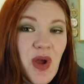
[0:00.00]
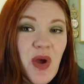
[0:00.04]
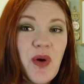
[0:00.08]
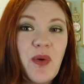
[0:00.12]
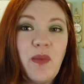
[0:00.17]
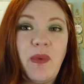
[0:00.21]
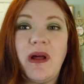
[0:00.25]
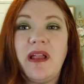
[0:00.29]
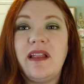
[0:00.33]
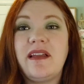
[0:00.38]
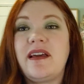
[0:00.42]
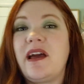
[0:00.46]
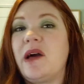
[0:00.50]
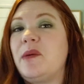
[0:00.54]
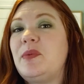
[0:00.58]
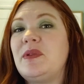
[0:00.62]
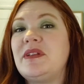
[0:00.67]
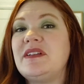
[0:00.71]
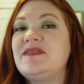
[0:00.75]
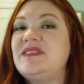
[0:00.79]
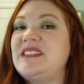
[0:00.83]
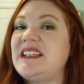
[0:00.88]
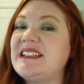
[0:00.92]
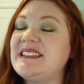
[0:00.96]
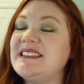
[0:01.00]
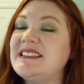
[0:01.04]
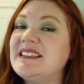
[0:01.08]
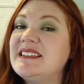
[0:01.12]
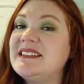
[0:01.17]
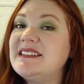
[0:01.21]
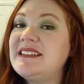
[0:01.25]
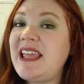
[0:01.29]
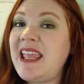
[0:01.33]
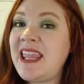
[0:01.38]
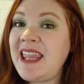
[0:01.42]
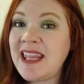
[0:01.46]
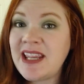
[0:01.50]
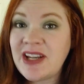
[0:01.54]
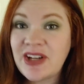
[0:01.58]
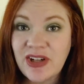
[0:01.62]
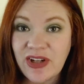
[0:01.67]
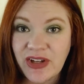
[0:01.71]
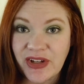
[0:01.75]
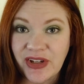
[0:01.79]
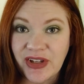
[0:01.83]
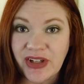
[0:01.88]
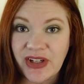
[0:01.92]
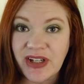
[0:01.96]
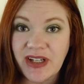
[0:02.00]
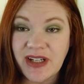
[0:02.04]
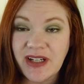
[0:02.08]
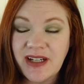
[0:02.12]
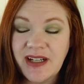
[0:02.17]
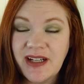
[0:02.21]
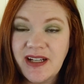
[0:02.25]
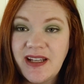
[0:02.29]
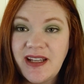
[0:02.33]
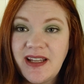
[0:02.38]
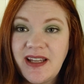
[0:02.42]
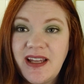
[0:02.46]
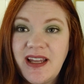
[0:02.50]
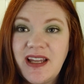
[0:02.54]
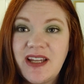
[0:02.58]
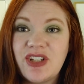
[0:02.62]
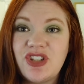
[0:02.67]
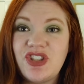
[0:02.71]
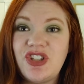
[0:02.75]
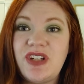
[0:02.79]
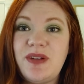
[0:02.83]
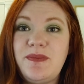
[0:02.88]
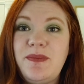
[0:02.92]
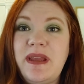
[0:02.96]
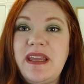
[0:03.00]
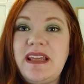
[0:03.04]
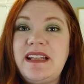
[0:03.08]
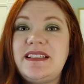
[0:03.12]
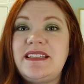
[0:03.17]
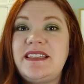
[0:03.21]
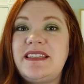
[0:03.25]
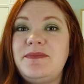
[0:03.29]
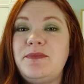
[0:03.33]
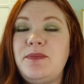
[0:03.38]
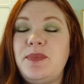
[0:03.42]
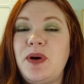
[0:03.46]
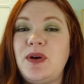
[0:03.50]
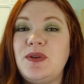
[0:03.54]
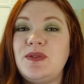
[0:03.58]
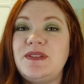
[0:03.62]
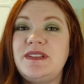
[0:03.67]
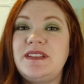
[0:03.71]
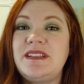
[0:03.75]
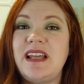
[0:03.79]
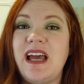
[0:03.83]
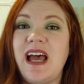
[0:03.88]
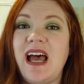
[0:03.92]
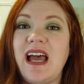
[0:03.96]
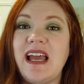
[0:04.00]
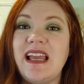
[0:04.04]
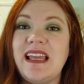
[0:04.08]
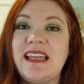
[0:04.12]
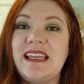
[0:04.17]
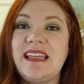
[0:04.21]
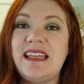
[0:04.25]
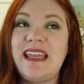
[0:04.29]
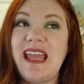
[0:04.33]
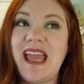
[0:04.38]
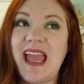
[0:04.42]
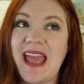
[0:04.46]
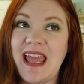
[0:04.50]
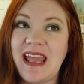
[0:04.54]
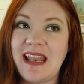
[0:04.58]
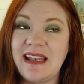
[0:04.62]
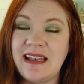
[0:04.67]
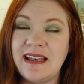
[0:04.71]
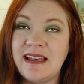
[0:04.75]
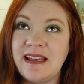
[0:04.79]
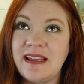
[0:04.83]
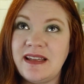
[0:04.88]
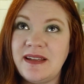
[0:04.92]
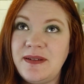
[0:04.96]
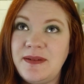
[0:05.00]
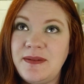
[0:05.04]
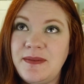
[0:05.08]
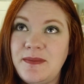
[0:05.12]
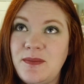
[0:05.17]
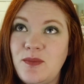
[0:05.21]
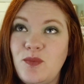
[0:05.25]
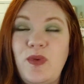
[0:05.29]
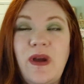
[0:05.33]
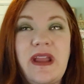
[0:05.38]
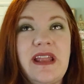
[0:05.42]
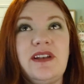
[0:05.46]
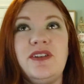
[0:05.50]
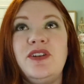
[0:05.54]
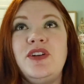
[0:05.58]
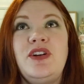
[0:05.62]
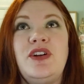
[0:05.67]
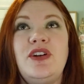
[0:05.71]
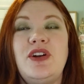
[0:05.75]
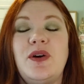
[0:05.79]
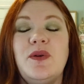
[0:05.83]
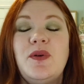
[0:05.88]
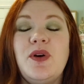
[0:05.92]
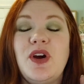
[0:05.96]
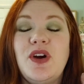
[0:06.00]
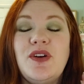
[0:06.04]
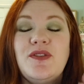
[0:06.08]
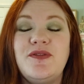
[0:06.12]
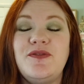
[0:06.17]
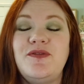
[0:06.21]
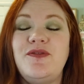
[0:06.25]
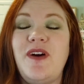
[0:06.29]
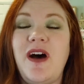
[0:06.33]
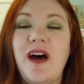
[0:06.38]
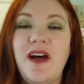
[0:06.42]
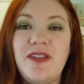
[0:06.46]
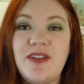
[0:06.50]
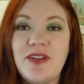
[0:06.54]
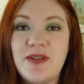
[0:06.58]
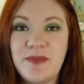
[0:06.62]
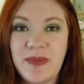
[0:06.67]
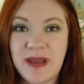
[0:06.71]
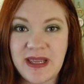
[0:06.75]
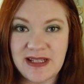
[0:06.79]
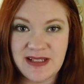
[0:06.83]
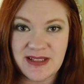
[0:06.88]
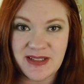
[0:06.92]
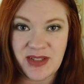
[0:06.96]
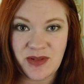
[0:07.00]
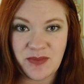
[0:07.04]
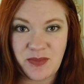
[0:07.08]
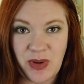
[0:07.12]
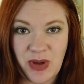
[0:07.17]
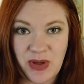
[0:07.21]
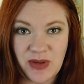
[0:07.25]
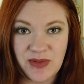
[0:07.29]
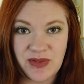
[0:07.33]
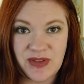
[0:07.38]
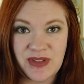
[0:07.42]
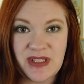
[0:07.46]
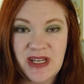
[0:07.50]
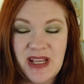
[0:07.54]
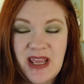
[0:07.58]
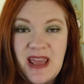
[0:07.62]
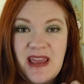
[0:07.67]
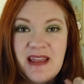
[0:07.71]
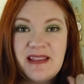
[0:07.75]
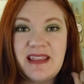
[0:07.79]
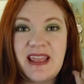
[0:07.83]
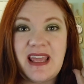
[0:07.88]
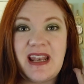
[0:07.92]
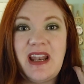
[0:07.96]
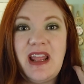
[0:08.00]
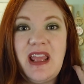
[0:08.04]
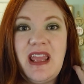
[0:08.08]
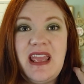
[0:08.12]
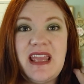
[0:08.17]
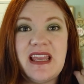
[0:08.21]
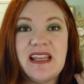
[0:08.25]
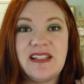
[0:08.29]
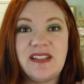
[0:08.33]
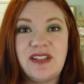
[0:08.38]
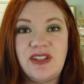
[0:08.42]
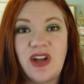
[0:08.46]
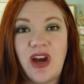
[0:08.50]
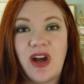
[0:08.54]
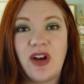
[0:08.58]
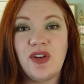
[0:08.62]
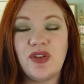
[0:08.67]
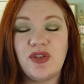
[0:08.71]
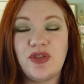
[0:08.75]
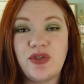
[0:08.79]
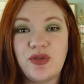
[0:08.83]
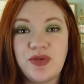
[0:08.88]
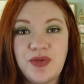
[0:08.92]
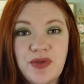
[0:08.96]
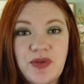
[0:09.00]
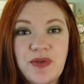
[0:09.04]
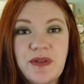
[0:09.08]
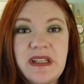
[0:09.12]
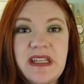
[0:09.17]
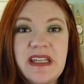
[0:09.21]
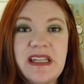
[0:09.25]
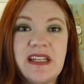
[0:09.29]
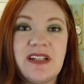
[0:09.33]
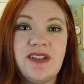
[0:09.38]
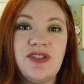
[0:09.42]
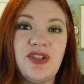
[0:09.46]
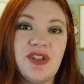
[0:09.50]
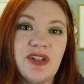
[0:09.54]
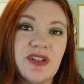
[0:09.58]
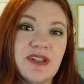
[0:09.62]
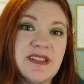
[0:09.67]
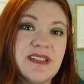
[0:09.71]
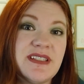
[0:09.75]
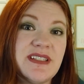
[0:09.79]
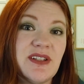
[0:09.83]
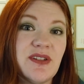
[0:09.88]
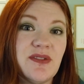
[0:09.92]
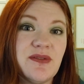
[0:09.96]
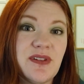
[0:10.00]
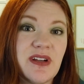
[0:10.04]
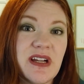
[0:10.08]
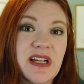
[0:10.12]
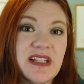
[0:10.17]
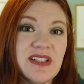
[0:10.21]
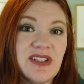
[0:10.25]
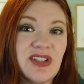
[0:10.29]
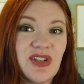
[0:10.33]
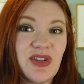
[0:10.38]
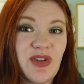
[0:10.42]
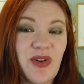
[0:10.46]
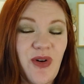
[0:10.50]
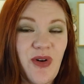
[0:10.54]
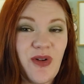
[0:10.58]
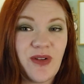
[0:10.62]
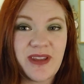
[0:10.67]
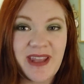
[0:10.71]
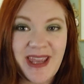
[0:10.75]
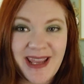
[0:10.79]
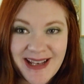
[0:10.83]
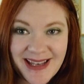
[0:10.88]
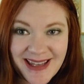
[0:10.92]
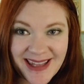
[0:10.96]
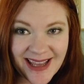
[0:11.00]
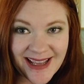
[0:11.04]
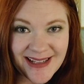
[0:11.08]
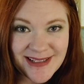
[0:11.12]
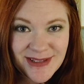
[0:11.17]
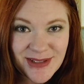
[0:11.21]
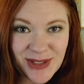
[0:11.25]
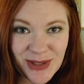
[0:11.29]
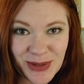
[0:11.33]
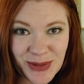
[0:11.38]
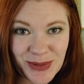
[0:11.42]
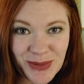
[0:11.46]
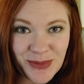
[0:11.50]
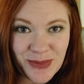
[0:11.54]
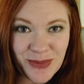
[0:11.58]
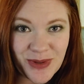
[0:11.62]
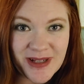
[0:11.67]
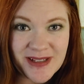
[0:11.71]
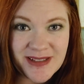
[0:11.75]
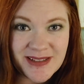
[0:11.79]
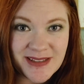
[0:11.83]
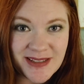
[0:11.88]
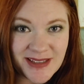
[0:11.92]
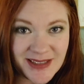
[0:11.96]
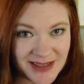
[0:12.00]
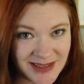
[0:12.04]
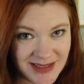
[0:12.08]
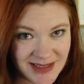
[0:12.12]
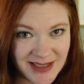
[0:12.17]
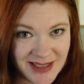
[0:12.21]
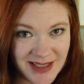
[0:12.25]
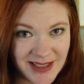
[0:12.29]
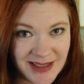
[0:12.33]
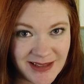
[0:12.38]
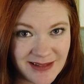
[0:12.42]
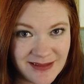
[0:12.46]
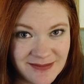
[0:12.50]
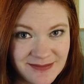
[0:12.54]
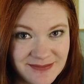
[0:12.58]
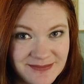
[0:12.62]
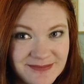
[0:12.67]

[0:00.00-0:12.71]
Well, a couple of days later, she makes the boast again. Wait, no. Her father makes the boast that his daughter truly can turn silver into gold. And guess who was listening?